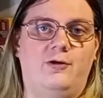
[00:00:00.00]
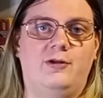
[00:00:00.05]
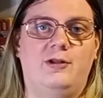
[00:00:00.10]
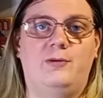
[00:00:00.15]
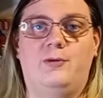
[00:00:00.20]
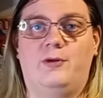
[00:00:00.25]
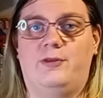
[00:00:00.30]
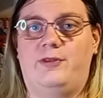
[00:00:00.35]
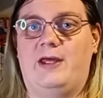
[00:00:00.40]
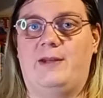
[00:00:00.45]

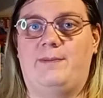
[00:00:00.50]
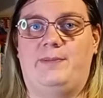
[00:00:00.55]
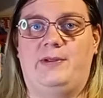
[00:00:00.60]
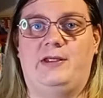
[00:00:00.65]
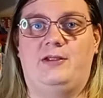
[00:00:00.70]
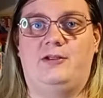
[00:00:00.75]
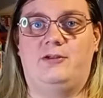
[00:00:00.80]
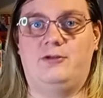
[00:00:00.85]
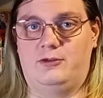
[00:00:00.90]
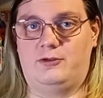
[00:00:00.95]
would that be
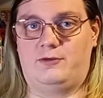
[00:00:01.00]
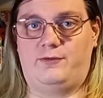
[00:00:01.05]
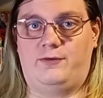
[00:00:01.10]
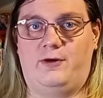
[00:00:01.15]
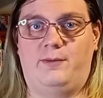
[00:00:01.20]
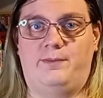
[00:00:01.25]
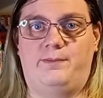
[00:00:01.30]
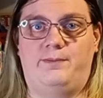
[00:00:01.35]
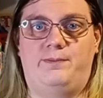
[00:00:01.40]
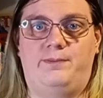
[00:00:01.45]
good
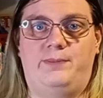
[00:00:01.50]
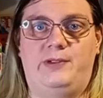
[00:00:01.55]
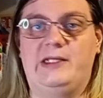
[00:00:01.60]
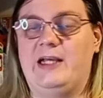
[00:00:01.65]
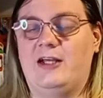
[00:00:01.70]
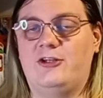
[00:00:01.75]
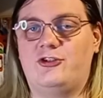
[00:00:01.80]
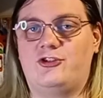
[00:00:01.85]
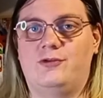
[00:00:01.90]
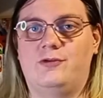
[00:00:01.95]
for
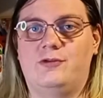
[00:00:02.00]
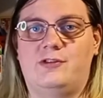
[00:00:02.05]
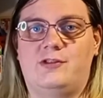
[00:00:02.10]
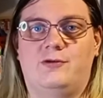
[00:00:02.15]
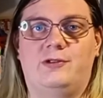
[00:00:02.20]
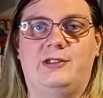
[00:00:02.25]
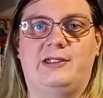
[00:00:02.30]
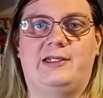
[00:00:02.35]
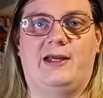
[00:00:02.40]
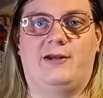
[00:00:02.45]
Pikachu so
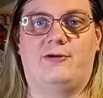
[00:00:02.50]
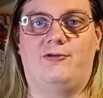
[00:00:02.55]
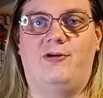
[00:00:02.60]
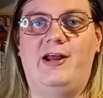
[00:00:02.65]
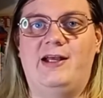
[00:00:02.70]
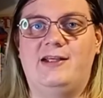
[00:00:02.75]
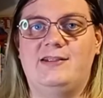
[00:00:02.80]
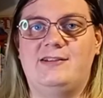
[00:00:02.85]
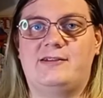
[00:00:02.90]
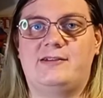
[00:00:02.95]
he can
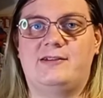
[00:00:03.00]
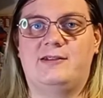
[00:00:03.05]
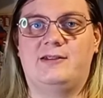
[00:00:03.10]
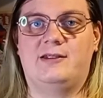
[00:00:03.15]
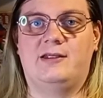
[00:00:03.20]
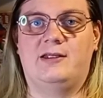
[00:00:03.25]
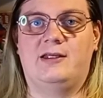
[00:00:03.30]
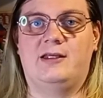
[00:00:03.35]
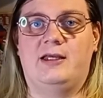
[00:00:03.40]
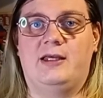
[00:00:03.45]
rest,
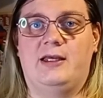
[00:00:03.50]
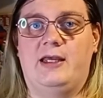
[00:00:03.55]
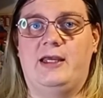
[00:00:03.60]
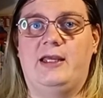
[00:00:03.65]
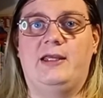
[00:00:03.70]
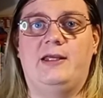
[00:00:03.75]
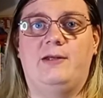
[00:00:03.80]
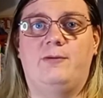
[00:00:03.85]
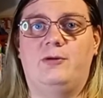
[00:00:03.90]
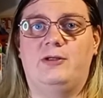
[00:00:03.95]

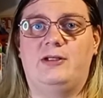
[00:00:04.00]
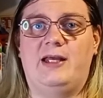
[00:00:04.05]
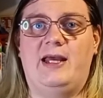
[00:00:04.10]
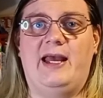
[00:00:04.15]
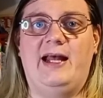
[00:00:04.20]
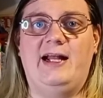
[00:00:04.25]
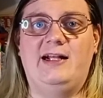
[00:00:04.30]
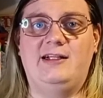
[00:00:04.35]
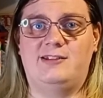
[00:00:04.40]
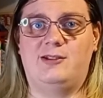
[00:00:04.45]
it would
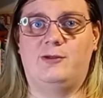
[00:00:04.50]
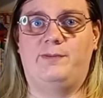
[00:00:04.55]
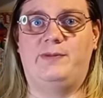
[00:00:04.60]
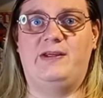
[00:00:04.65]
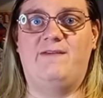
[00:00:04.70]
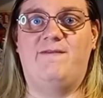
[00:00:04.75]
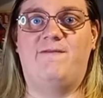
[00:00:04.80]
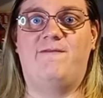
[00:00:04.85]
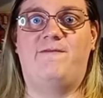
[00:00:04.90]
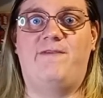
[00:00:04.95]
also
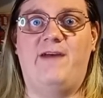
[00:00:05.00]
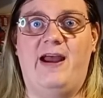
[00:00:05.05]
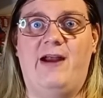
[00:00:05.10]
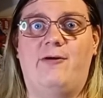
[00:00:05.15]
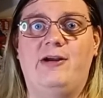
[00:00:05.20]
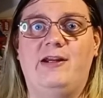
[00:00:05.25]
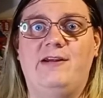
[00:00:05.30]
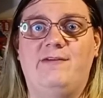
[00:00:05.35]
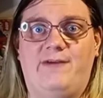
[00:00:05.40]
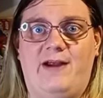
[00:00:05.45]
be
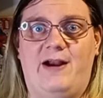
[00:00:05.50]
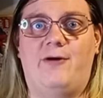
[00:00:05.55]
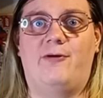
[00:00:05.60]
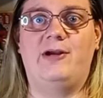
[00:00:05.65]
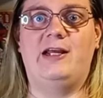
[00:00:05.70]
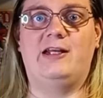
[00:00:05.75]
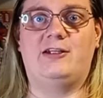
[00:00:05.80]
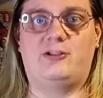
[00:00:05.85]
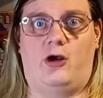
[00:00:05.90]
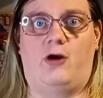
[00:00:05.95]
very, very
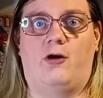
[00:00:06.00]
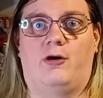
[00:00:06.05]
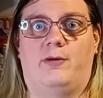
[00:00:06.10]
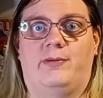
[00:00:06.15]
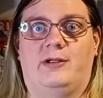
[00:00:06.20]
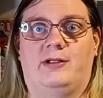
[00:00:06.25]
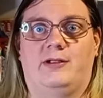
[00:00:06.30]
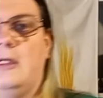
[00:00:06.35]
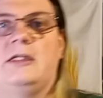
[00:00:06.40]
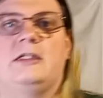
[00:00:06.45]

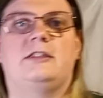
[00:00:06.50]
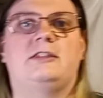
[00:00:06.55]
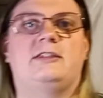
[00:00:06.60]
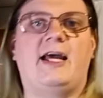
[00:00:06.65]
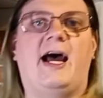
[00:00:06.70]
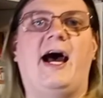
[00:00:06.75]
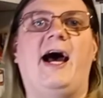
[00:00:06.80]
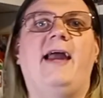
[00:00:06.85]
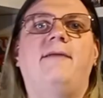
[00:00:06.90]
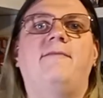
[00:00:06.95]
adorable.
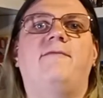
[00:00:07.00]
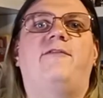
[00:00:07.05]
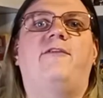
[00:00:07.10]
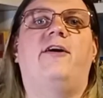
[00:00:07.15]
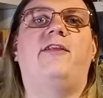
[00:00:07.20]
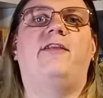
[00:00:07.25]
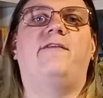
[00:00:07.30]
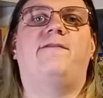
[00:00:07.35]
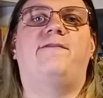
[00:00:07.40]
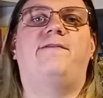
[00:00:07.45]
Time for
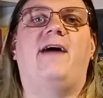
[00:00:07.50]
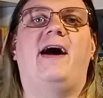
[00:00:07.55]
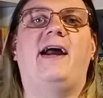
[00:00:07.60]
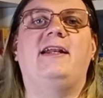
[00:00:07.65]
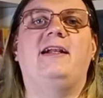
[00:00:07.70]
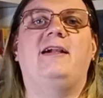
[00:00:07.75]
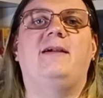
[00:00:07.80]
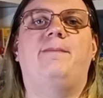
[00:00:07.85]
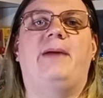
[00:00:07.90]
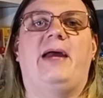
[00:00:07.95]
the
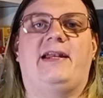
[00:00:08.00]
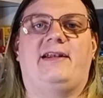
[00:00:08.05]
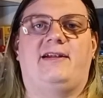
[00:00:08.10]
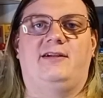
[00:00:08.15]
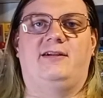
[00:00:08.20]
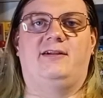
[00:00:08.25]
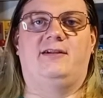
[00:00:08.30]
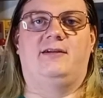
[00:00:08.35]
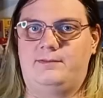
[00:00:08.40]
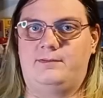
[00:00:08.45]
final battle.
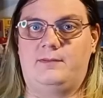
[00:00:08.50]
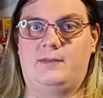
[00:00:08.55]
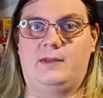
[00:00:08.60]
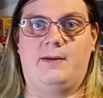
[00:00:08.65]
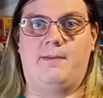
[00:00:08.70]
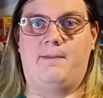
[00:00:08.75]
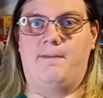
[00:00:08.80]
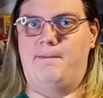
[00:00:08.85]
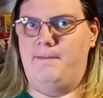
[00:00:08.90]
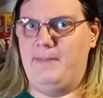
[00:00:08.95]

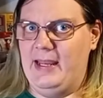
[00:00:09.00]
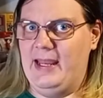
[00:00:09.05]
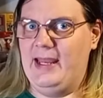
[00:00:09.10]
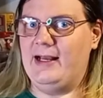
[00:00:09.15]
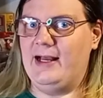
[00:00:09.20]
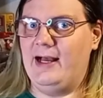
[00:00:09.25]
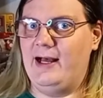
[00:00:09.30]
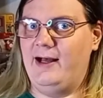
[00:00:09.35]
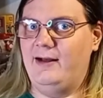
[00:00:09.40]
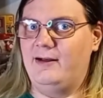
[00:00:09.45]

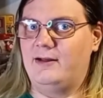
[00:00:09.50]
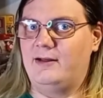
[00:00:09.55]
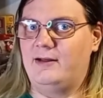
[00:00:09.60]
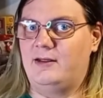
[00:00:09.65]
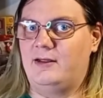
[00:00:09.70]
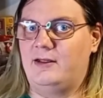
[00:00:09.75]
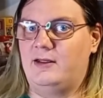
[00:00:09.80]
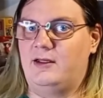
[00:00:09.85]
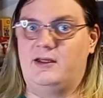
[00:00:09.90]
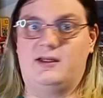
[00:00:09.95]
Mega,
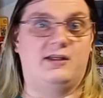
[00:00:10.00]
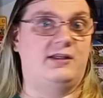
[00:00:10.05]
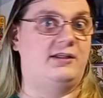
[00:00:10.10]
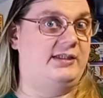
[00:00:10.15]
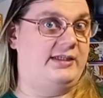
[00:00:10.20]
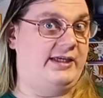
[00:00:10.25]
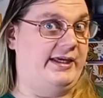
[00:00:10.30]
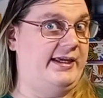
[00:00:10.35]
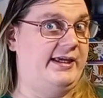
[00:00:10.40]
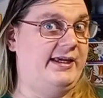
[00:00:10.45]

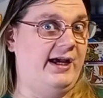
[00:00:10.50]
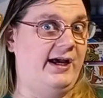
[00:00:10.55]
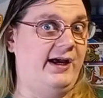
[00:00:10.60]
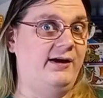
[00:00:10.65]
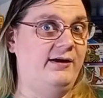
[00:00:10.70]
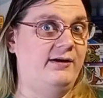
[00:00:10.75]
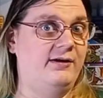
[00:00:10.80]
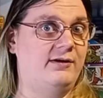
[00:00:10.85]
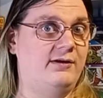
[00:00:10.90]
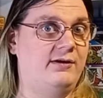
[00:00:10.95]
Giga,
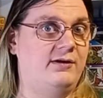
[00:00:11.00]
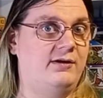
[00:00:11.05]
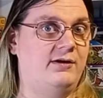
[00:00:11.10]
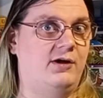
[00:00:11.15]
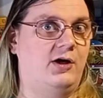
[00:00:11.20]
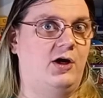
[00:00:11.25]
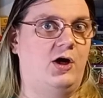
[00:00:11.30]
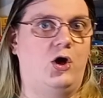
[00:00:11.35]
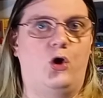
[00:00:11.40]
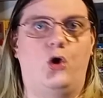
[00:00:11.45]

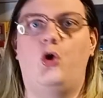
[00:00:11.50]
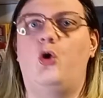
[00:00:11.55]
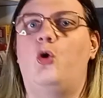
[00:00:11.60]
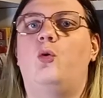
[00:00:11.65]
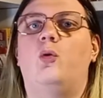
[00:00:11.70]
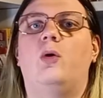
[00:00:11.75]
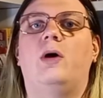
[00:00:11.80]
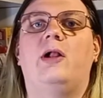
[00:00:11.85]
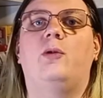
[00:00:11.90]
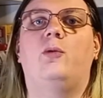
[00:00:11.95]
who
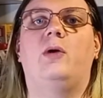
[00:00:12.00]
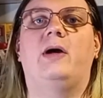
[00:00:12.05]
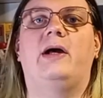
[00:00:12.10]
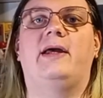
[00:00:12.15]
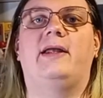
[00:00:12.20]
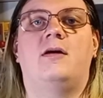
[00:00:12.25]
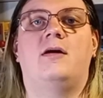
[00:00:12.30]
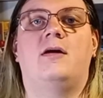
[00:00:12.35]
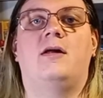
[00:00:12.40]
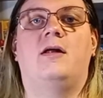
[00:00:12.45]
will win?
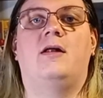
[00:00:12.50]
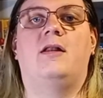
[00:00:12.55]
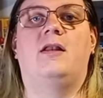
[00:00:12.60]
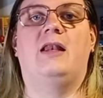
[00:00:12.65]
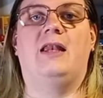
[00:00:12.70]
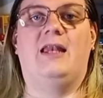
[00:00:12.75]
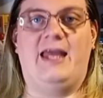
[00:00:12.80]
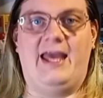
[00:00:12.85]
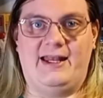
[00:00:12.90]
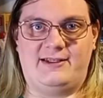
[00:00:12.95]

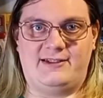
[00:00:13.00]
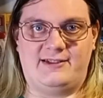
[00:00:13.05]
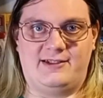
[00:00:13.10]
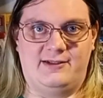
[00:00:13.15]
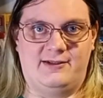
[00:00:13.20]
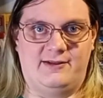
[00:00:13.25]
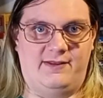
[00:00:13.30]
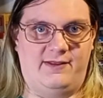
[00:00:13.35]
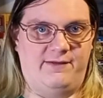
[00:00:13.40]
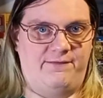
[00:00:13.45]
Let
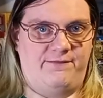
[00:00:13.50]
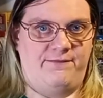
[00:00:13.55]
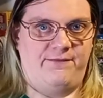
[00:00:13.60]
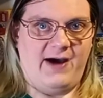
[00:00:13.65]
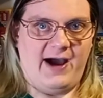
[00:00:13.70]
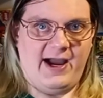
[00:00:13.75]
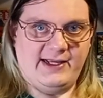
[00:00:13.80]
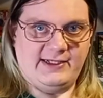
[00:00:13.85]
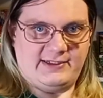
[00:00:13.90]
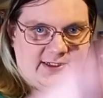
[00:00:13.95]
the
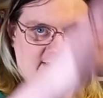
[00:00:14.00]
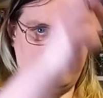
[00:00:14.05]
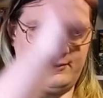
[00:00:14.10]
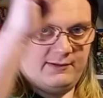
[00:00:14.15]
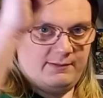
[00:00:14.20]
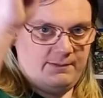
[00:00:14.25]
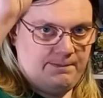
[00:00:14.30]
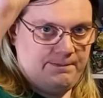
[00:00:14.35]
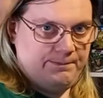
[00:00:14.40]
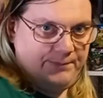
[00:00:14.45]
fight
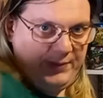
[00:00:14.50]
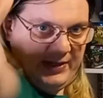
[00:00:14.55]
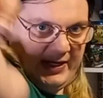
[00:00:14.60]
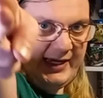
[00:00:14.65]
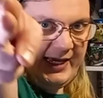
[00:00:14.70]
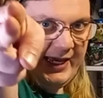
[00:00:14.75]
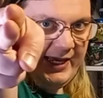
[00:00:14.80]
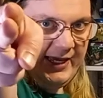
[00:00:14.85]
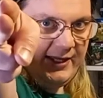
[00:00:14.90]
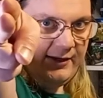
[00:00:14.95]
begin.